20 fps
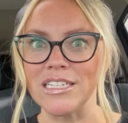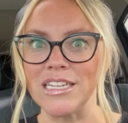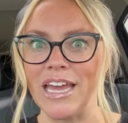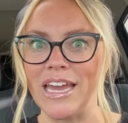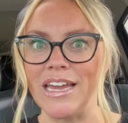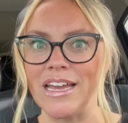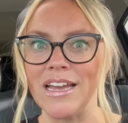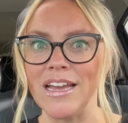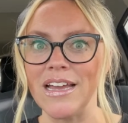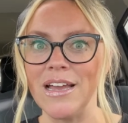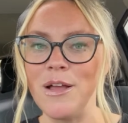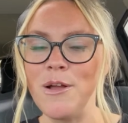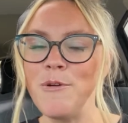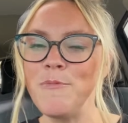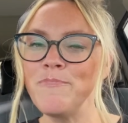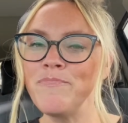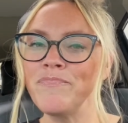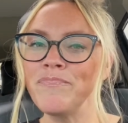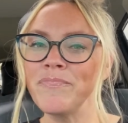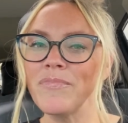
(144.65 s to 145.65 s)
Like,
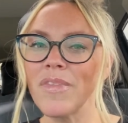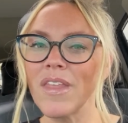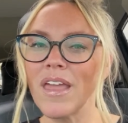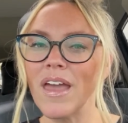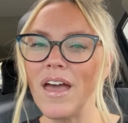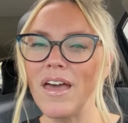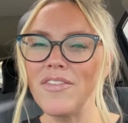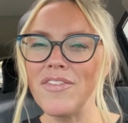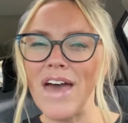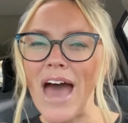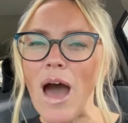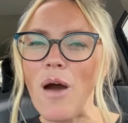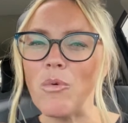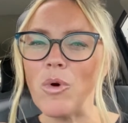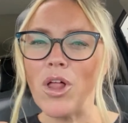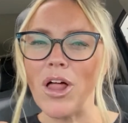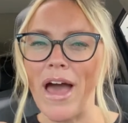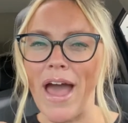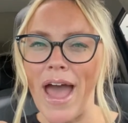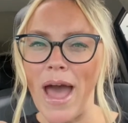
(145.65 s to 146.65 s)
that
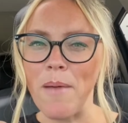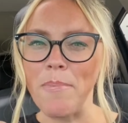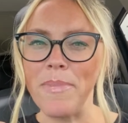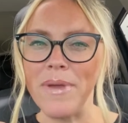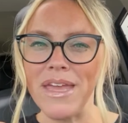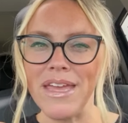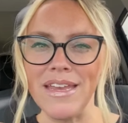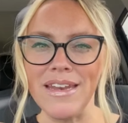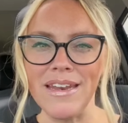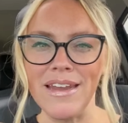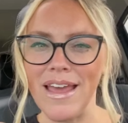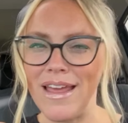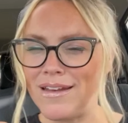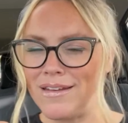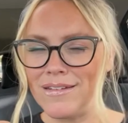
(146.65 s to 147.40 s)
will happen